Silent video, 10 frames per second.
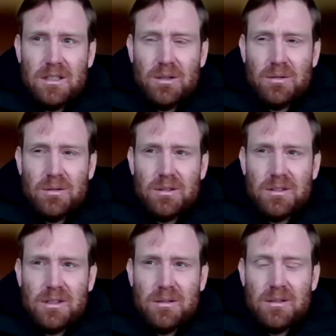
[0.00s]
you know
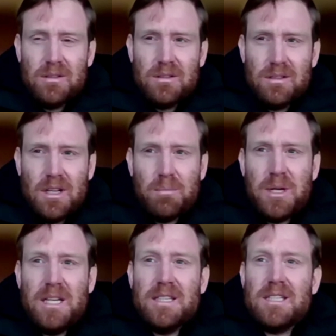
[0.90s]
there'll
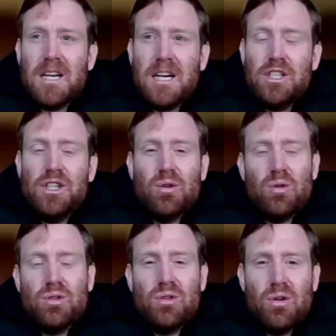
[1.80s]
be discussion
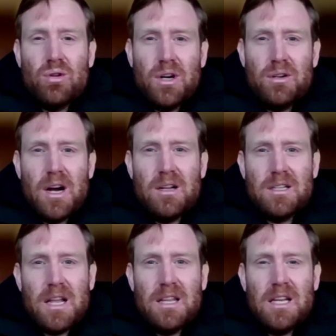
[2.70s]
also
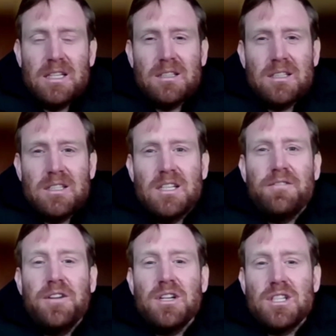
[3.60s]
around the
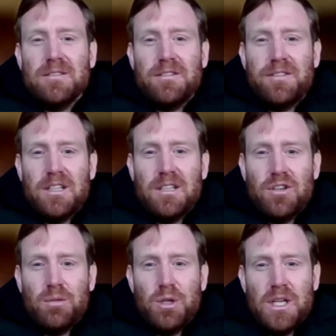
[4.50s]
significance of
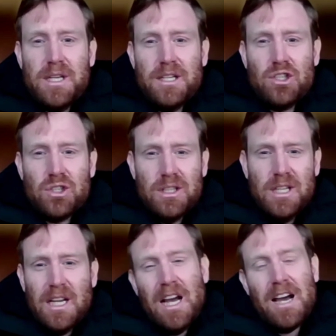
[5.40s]
effective
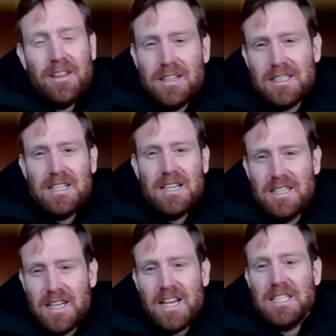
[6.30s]
communication and then
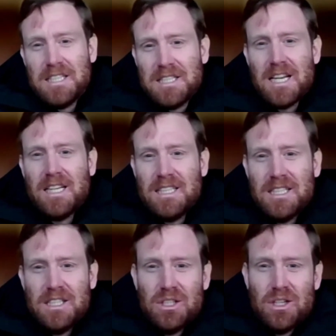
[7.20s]
data
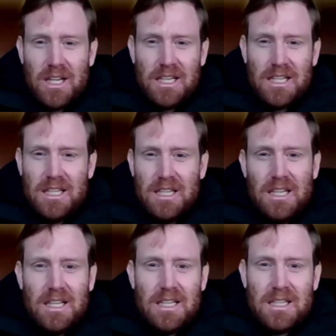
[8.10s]
cited, like
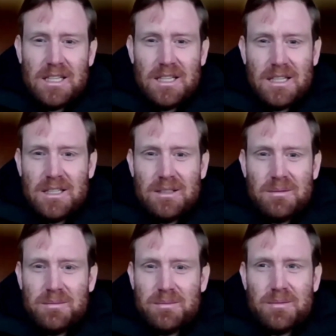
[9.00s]
uh
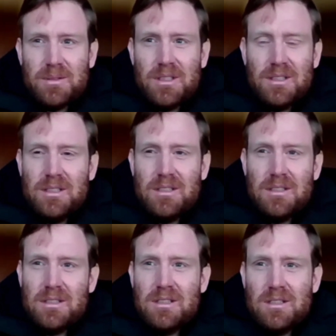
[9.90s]

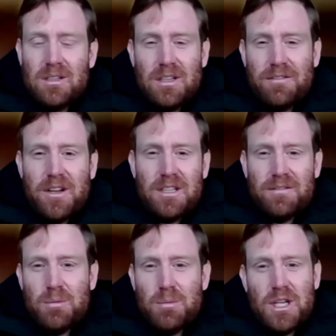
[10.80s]

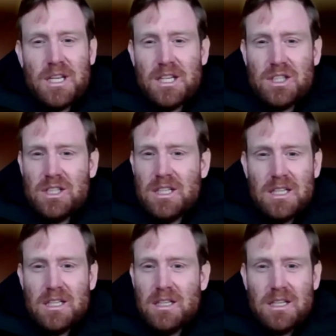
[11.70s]
effective
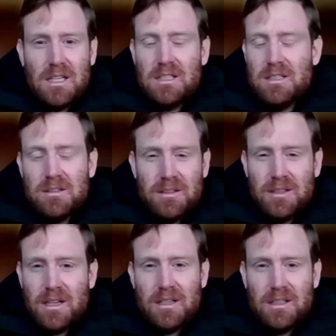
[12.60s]
communication
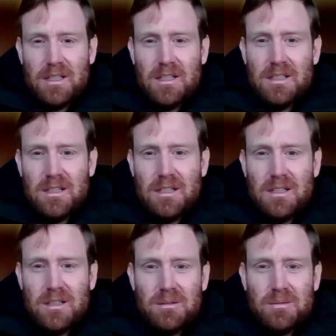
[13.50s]
can
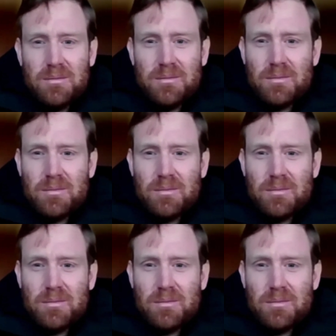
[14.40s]
uh